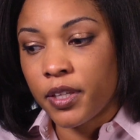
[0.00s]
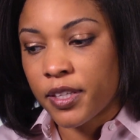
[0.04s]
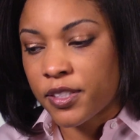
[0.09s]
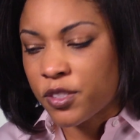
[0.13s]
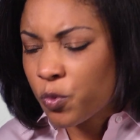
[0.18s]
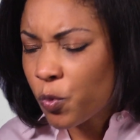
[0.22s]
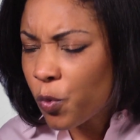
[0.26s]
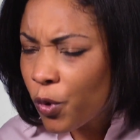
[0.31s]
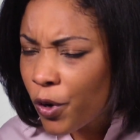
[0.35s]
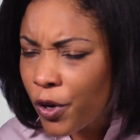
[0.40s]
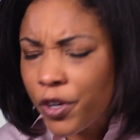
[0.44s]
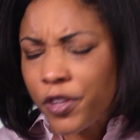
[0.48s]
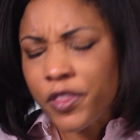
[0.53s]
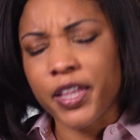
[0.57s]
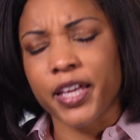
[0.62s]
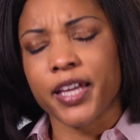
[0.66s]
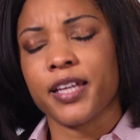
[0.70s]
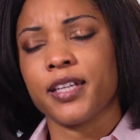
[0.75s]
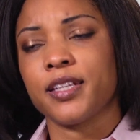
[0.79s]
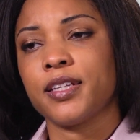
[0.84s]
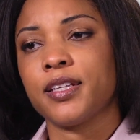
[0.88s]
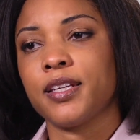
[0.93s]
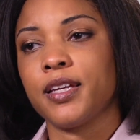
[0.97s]
It's worth
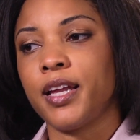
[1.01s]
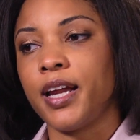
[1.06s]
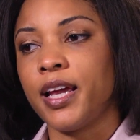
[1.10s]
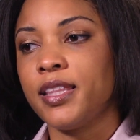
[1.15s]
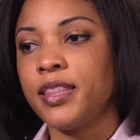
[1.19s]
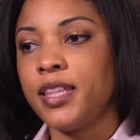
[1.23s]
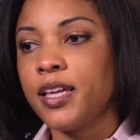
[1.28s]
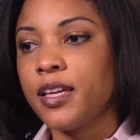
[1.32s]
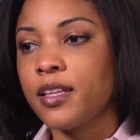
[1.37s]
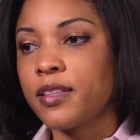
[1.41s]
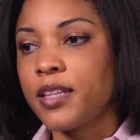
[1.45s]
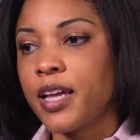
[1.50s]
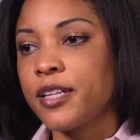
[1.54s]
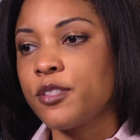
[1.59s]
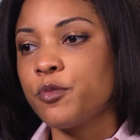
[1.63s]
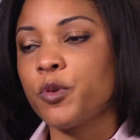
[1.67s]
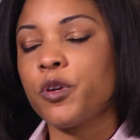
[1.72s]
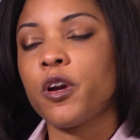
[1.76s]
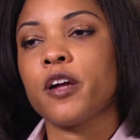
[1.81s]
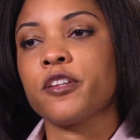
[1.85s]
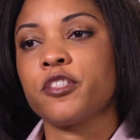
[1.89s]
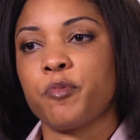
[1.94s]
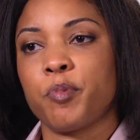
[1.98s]
it. And I think that's
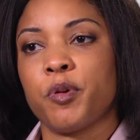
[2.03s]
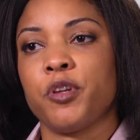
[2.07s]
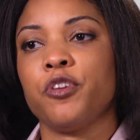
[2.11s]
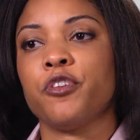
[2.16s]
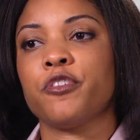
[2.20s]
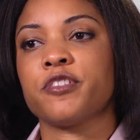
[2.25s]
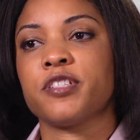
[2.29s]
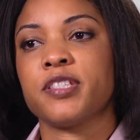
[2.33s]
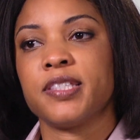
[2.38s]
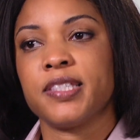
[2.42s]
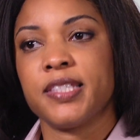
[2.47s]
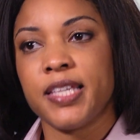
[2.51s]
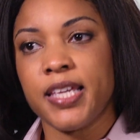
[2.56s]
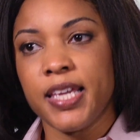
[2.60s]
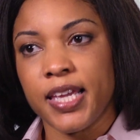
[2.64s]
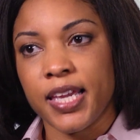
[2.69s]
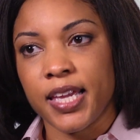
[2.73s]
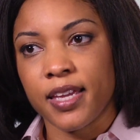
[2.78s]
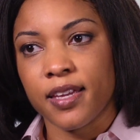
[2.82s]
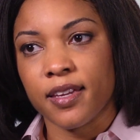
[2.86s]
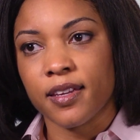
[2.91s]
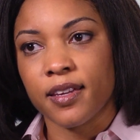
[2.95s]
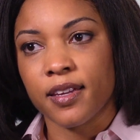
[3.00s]
what entrepreneurs
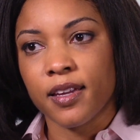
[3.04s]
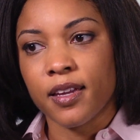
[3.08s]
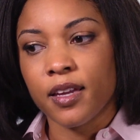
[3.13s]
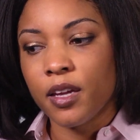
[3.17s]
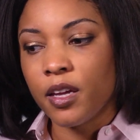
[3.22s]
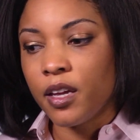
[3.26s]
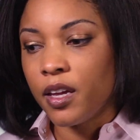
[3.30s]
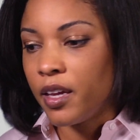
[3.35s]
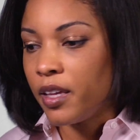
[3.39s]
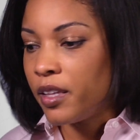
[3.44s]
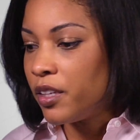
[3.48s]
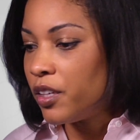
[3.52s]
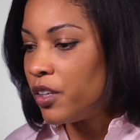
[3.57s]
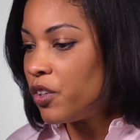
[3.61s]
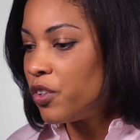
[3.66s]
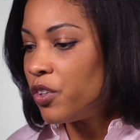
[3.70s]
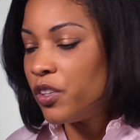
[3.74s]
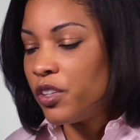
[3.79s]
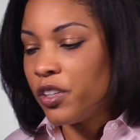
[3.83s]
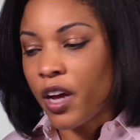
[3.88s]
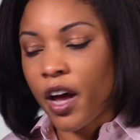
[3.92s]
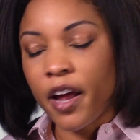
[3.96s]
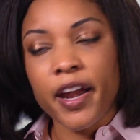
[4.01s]
see. You,
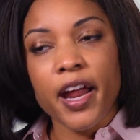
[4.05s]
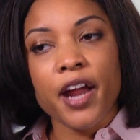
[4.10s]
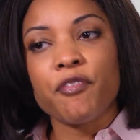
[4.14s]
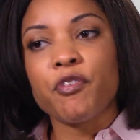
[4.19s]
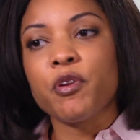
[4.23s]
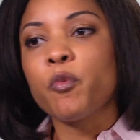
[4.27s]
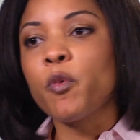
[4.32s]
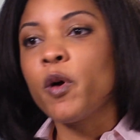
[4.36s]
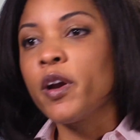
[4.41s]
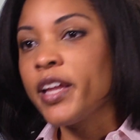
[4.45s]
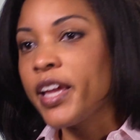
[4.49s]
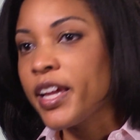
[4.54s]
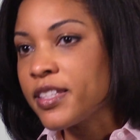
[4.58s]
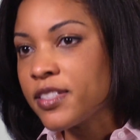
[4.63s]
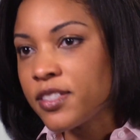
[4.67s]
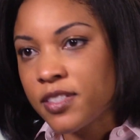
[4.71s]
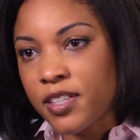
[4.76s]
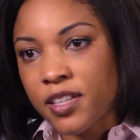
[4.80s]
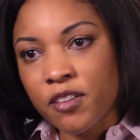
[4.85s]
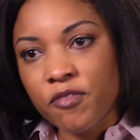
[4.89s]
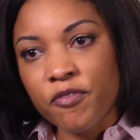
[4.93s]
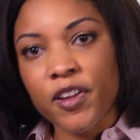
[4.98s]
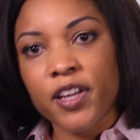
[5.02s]
not everyone gets
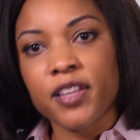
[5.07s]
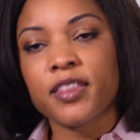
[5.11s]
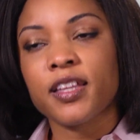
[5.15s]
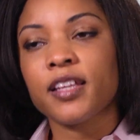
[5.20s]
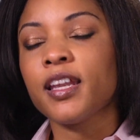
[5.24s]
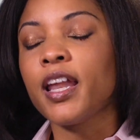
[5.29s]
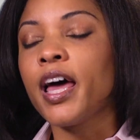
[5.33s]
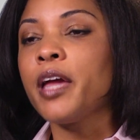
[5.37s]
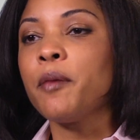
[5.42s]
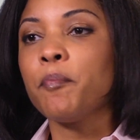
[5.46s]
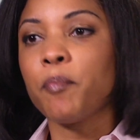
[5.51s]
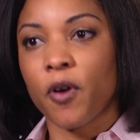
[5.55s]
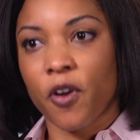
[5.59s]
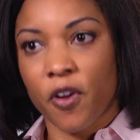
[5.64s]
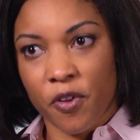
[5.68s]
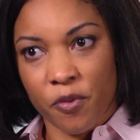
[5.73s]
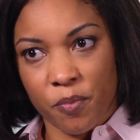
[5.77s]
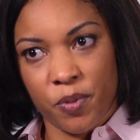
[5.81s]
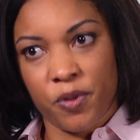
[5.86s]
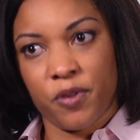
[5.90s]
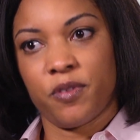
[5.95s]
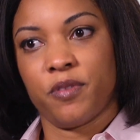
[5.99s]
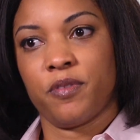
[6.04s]
to invent the light bulb,
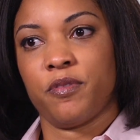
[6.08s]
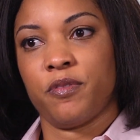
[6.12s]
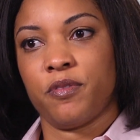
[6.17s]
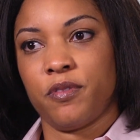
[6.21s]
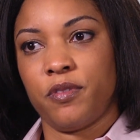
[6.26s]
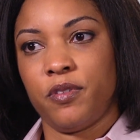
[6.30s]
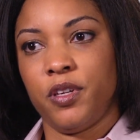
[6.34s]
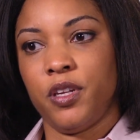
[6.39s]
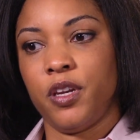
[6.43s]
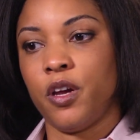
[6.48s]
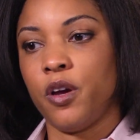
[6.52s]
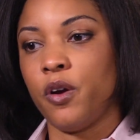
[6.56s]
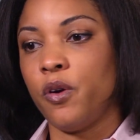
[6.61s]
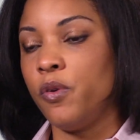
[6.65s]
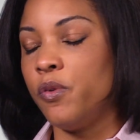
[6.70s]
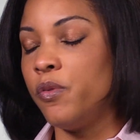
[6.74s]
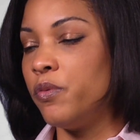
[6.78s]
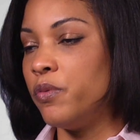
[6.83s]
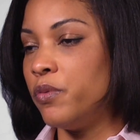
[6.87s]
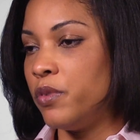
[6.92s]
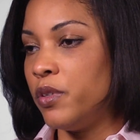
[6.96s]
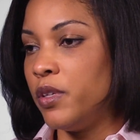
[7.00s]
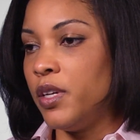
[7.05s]
you know,
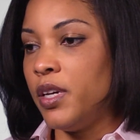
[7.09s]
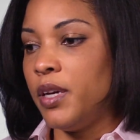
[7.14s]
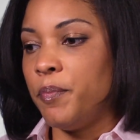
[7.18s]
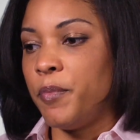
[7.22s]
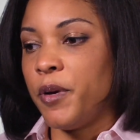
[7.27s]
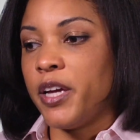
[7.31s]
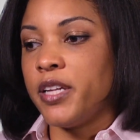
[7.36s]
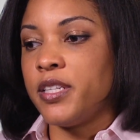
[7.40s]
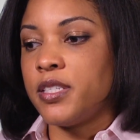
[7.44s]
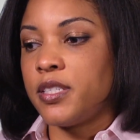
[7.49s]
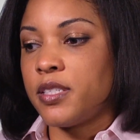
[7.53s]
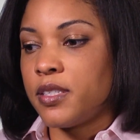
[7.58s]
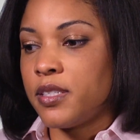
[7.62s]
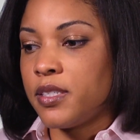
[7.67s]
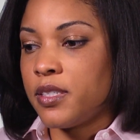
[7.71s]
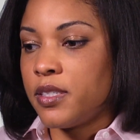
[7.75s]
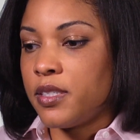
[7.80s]
but